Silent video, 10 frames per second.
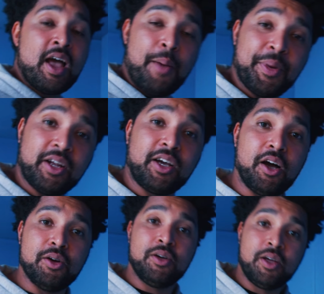And we're going to
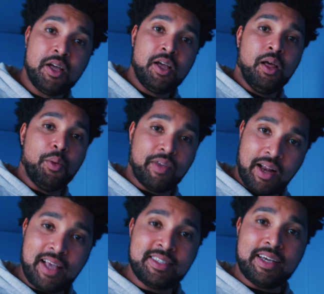go with the
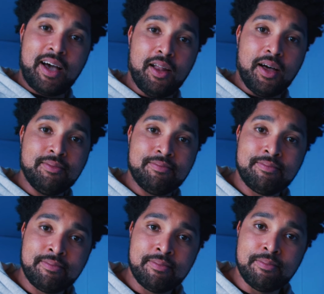classic color,
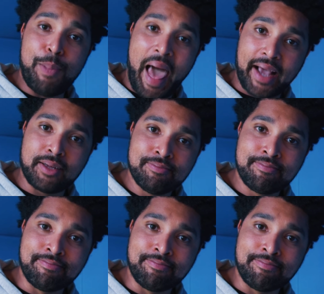black.